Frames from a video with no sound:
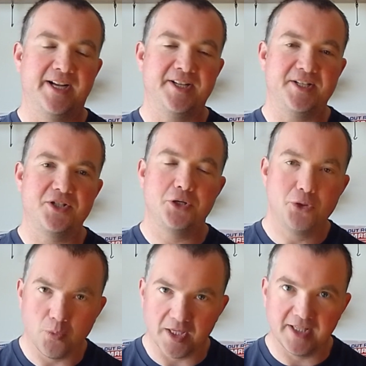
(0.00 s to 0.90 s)
I did 2
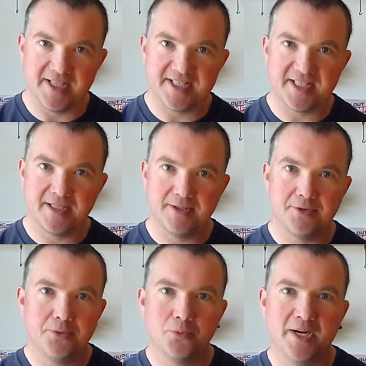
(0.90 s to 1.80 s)
qualies
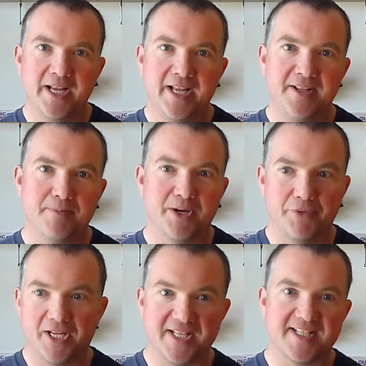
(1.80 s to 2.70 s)
with my
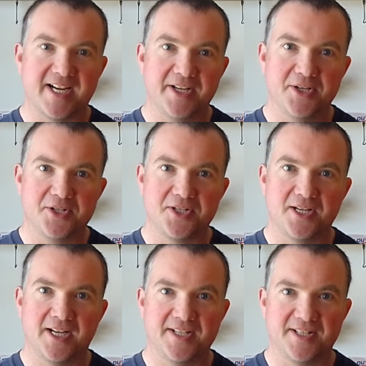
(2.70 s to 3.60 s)
rear
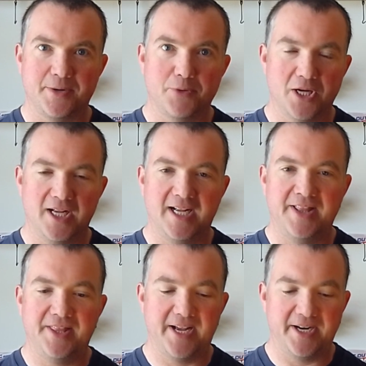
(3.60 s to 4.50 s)
tyres as they were,
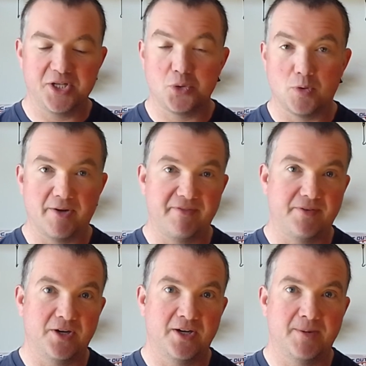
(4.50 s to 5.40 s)
and then I swapped
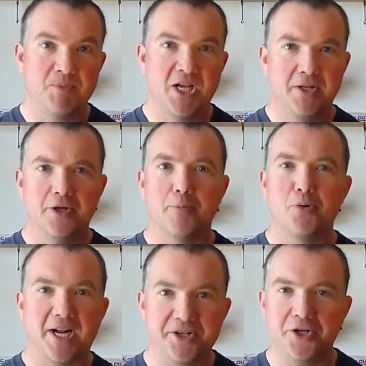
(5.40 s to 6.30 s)
for, not
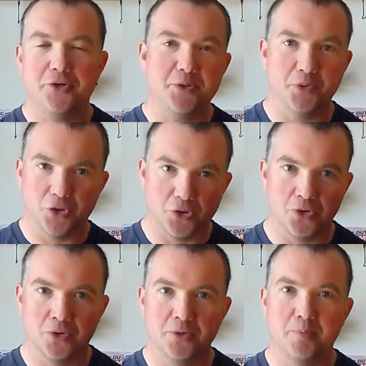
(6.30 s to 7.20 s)
brand new, they were
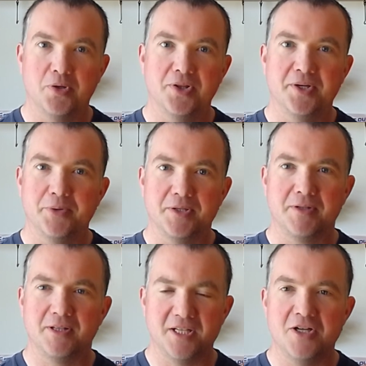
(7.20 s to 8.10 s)
old, but
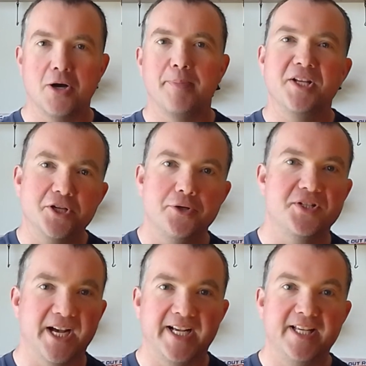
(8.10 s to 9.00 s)
they'd not been
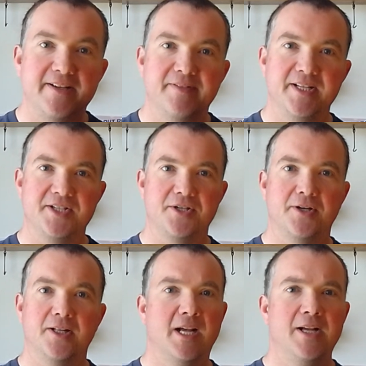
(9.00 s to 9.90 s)
used that evening,
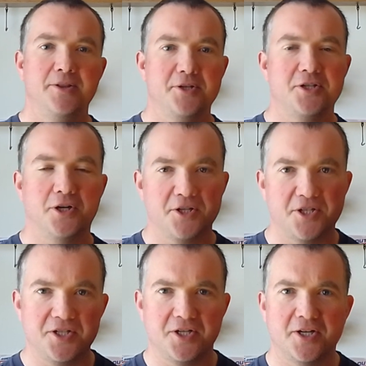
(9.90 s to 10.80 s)
so the sauce
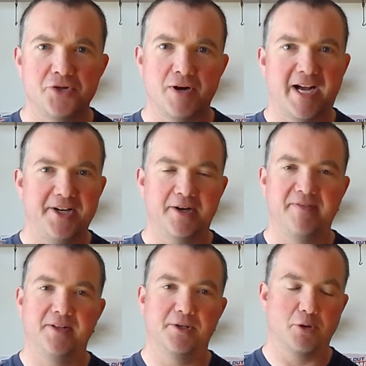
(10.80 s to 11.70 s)
had sort of dried
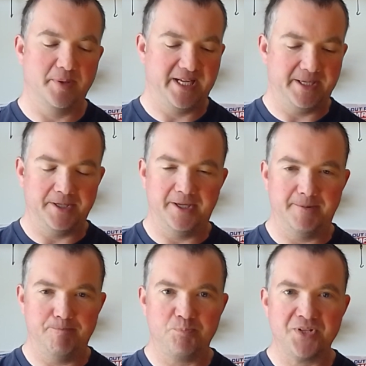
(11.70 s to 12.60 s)
off a little bit,
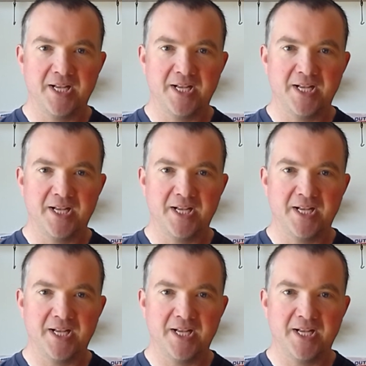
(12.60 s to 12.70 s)
and